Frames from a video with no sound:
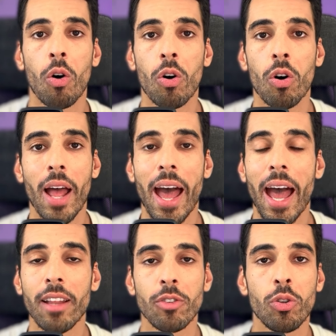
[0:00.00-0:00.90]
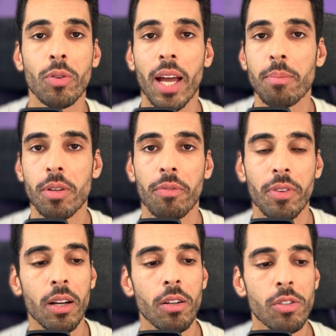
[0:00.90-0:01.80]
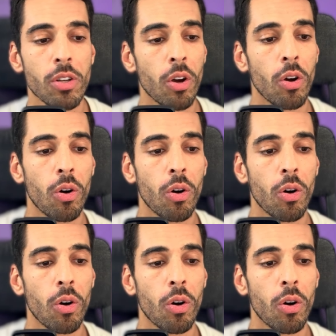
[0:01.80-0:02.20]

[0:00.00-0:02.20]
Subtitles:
or add new types of fields,